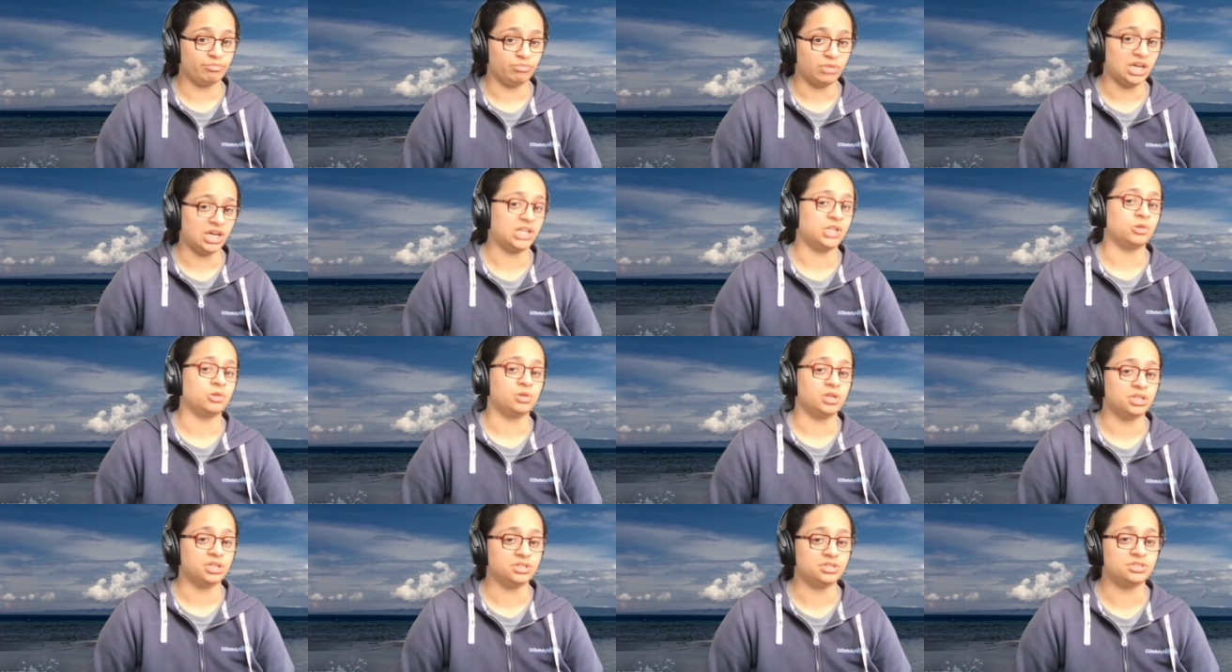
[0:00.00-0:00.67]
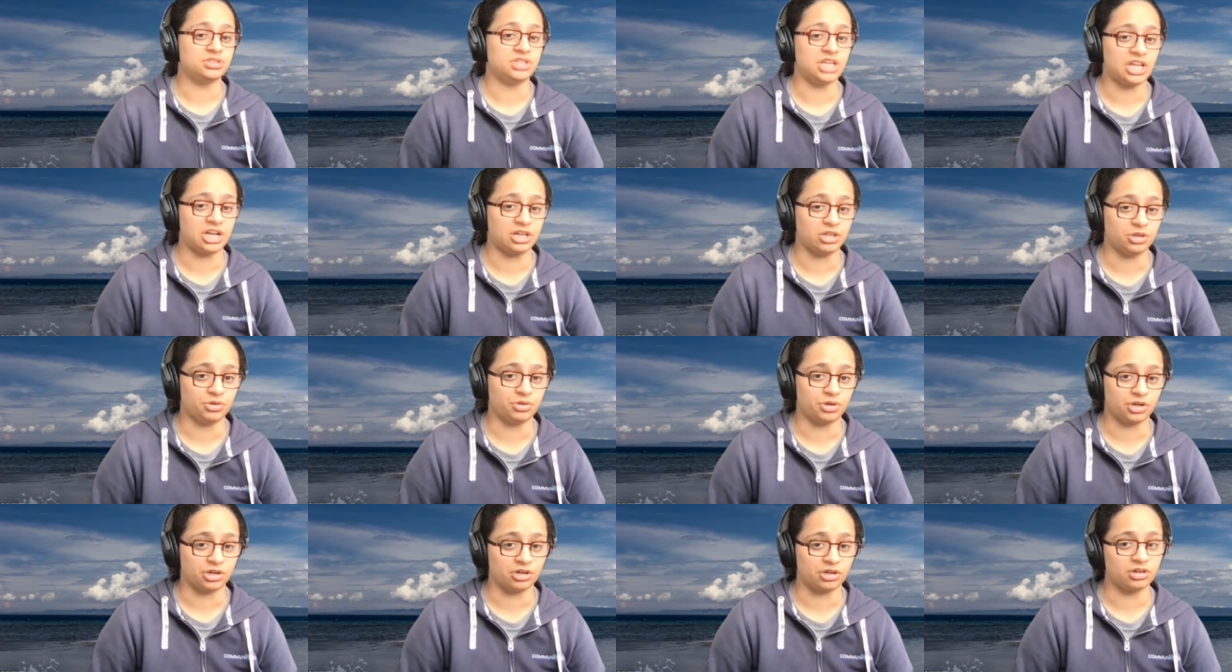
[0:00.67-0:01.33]
manual data
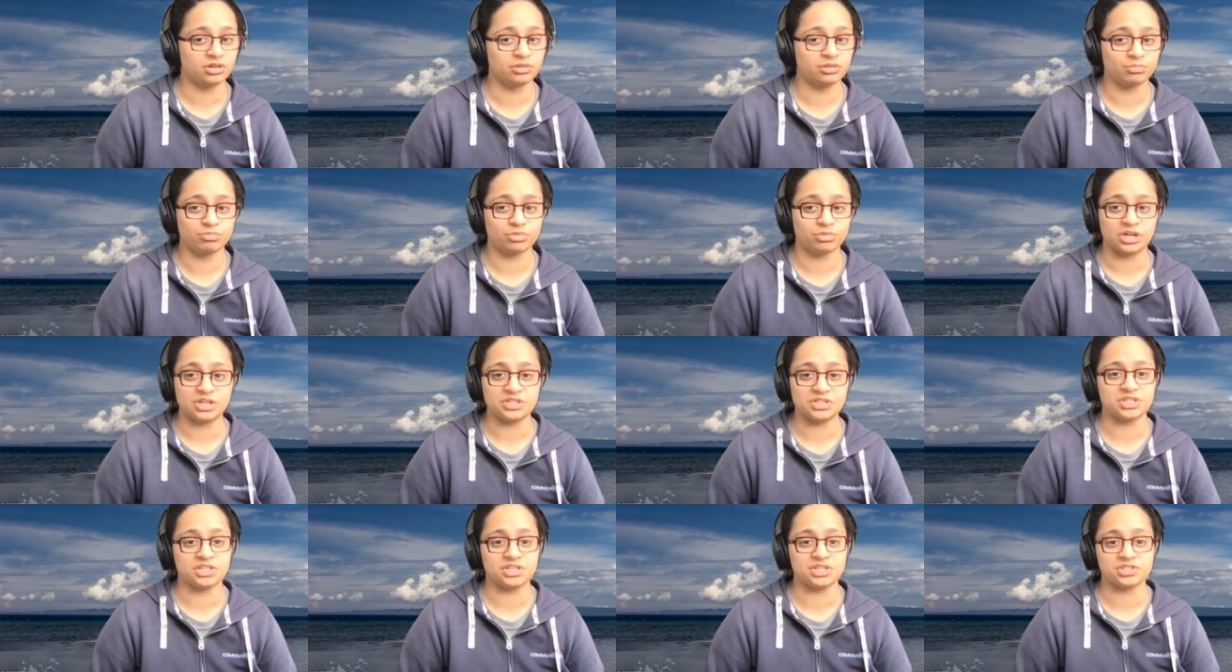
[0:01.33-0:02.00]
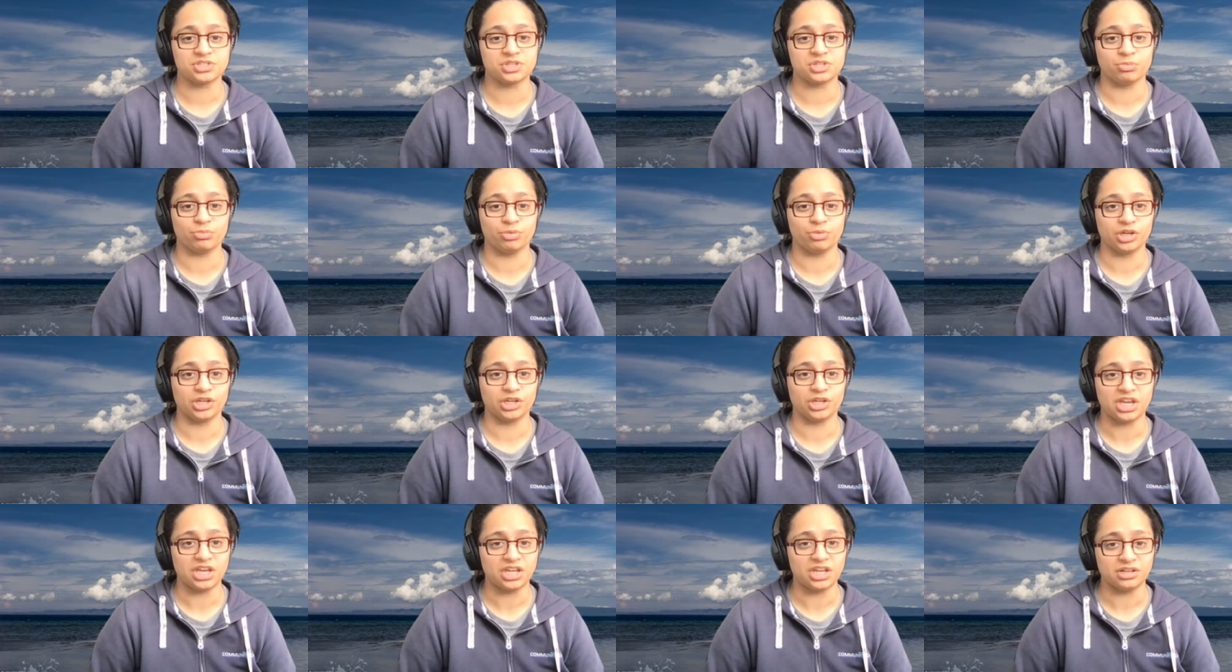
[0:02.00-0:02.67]
loader process to
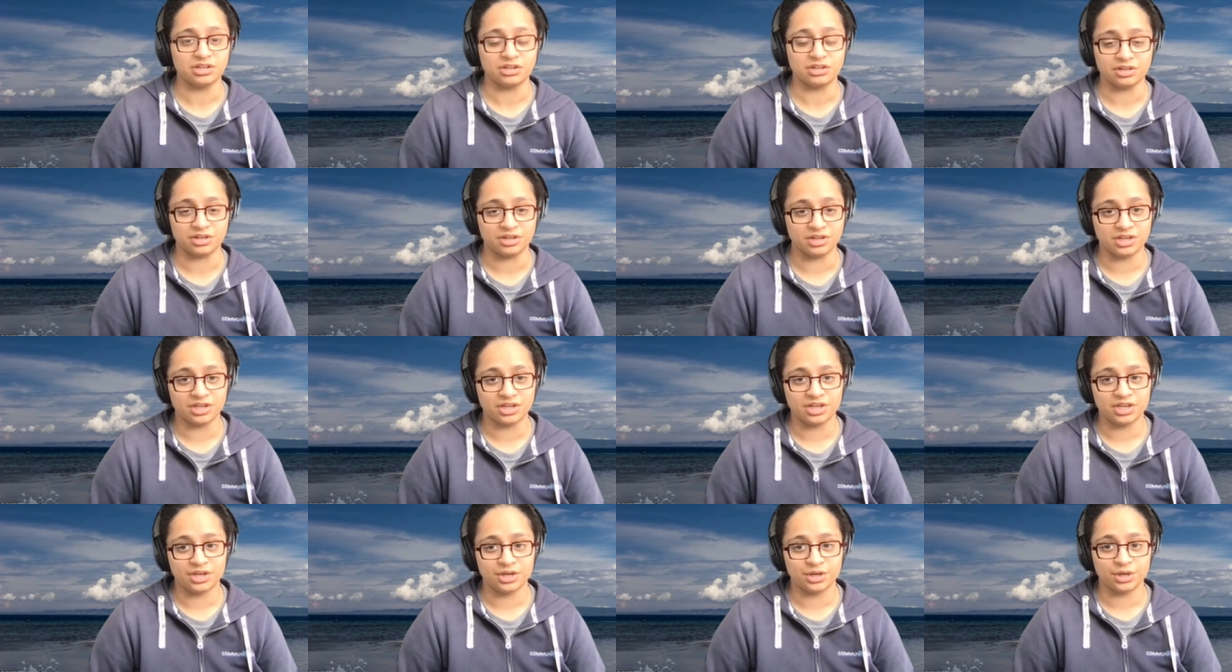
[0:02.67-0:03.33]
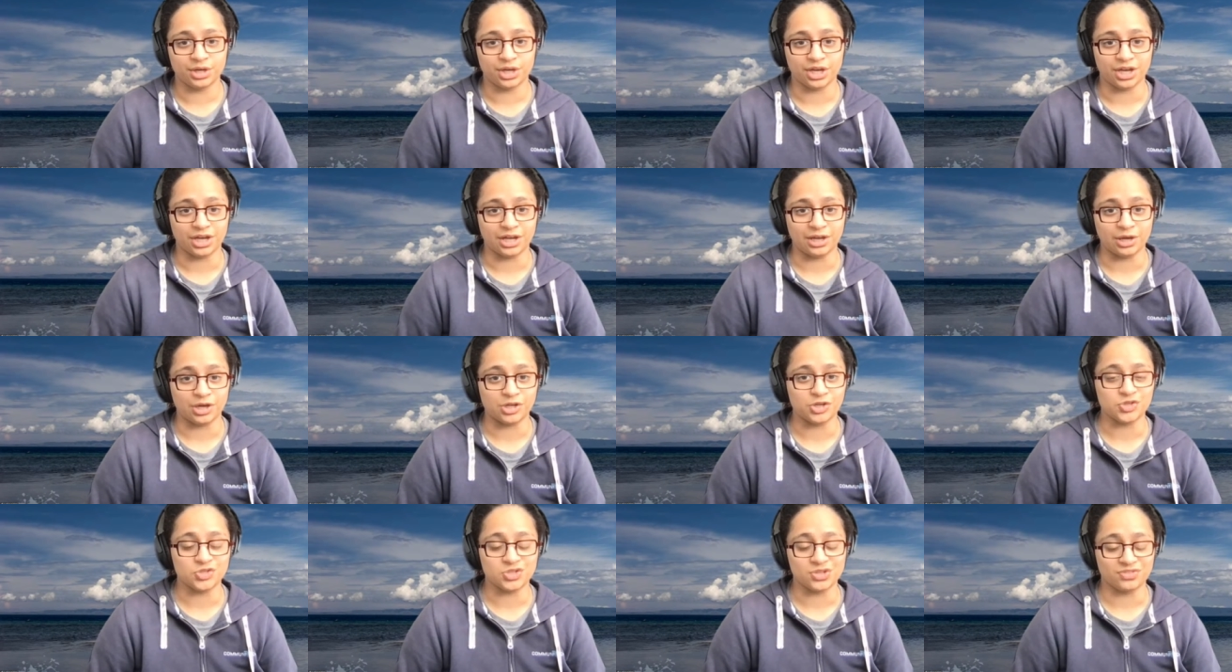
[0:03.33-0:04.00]
bring in uh,
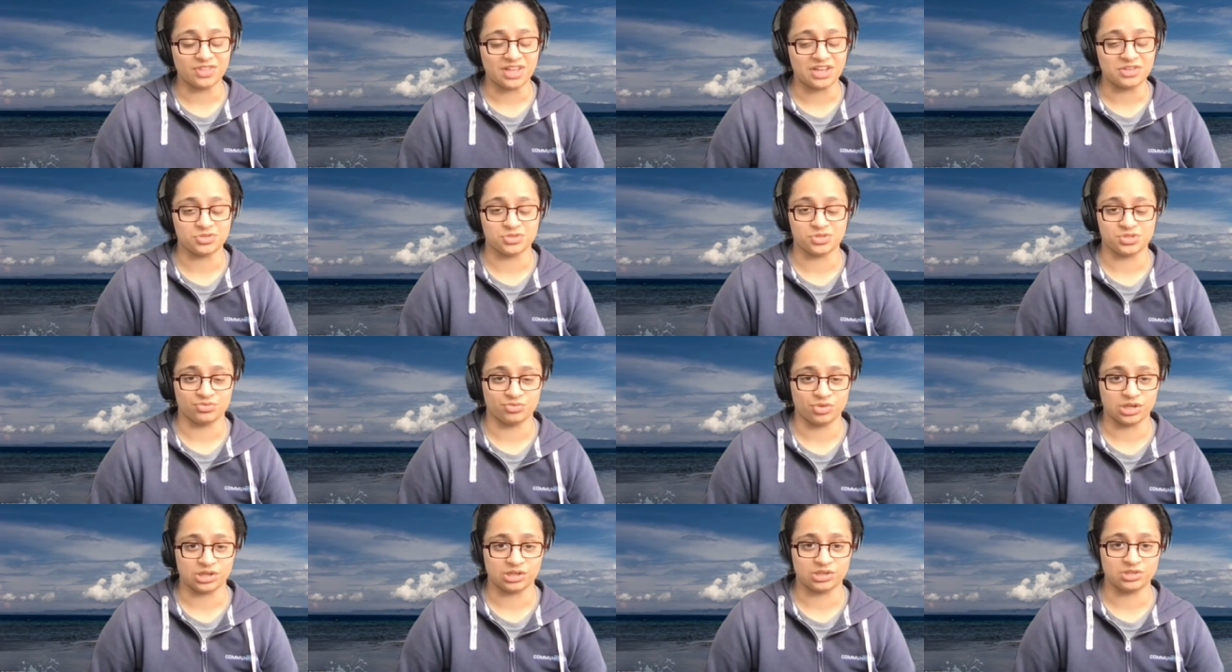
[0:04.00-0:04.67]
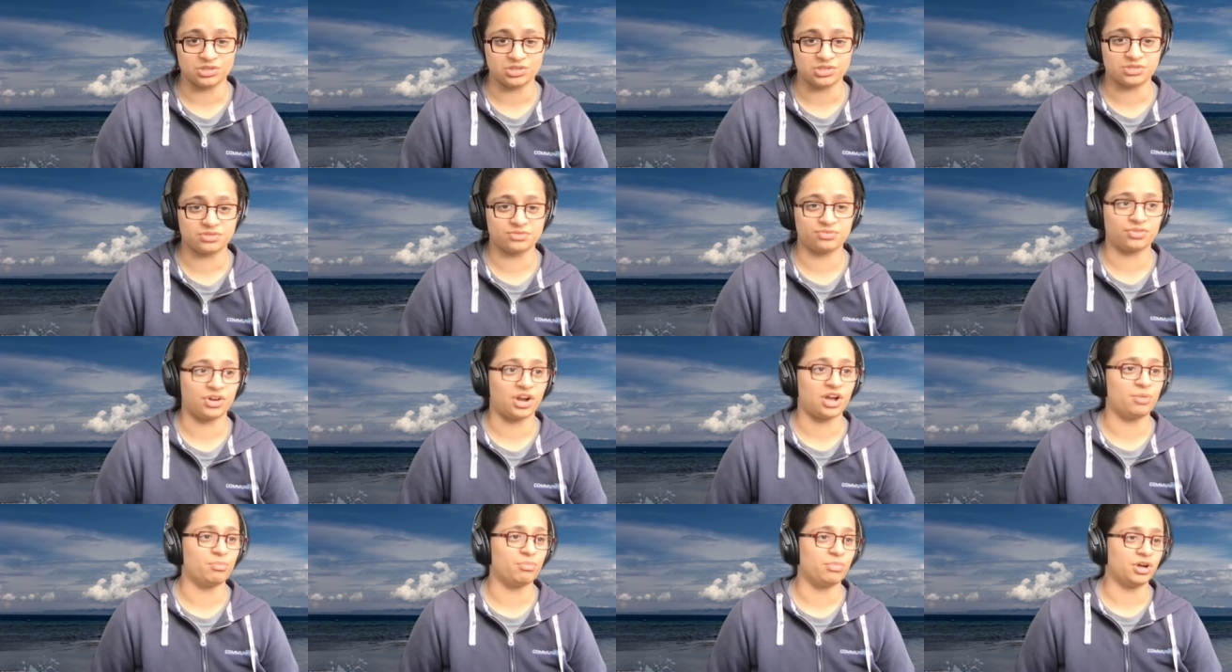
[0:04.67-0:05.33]
hundreds of thousands of records
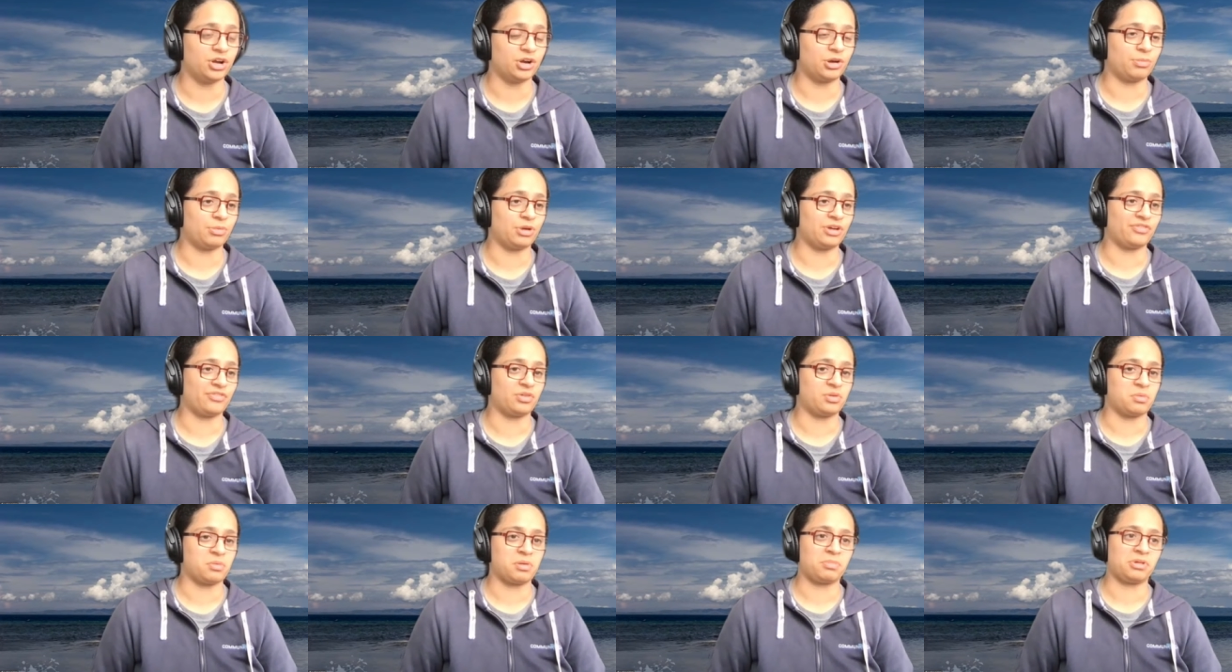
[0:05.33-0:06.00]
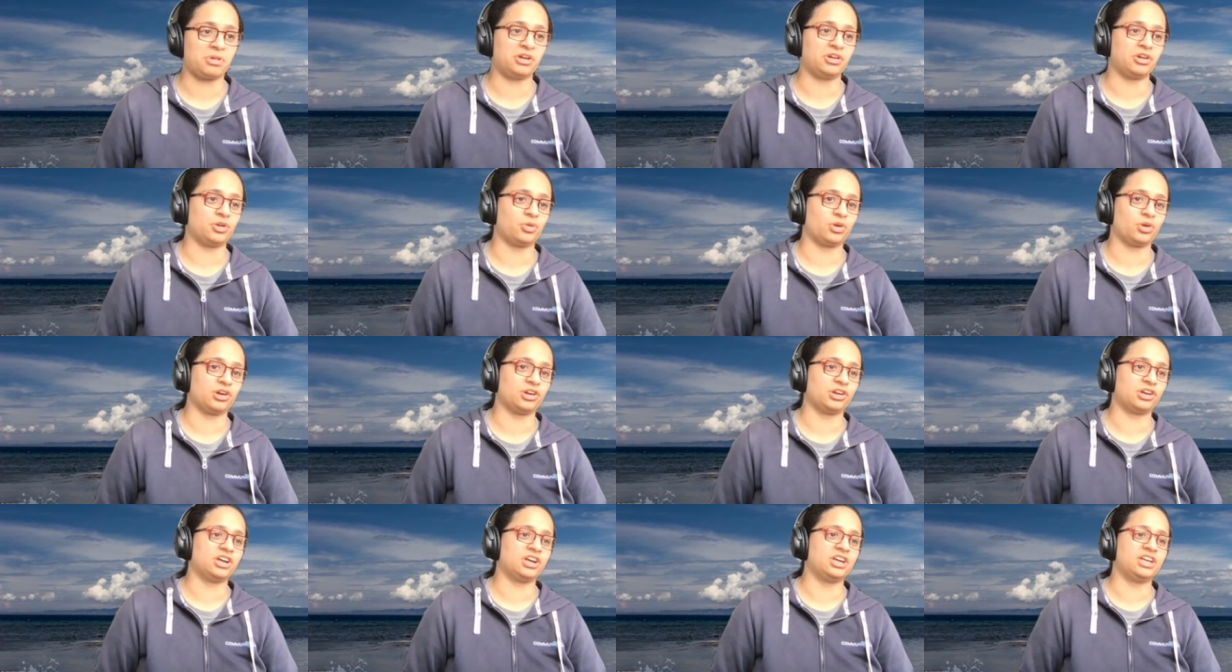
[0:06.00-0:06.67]
from our from our parent
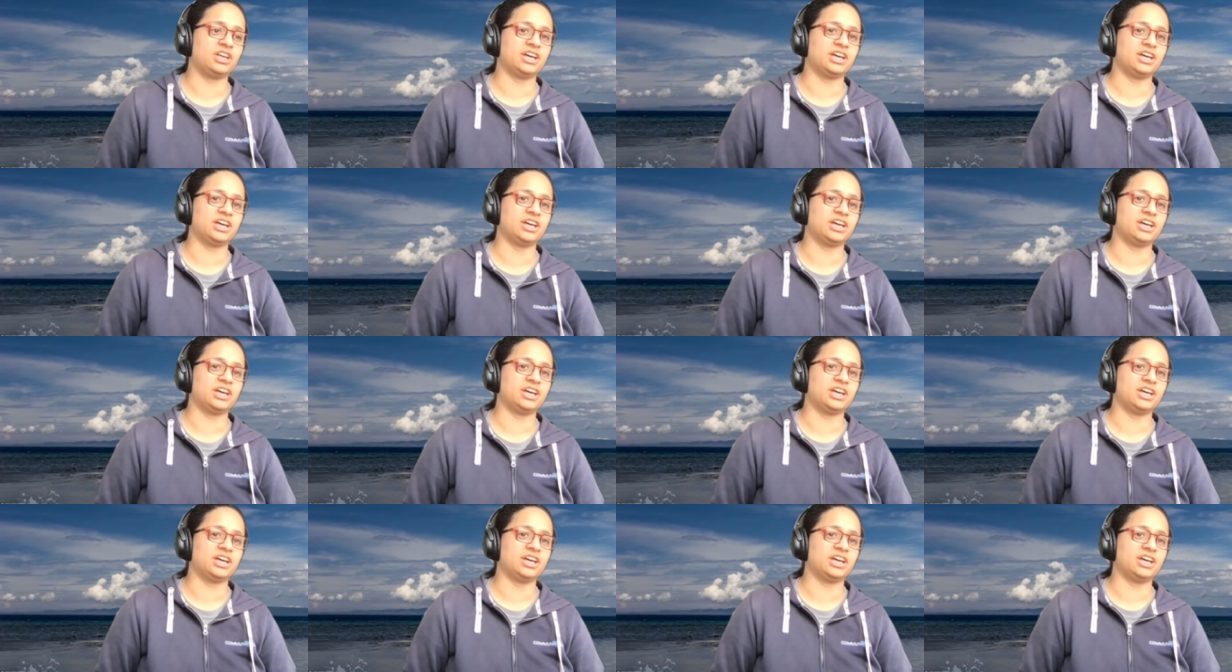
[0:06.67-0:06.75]
org.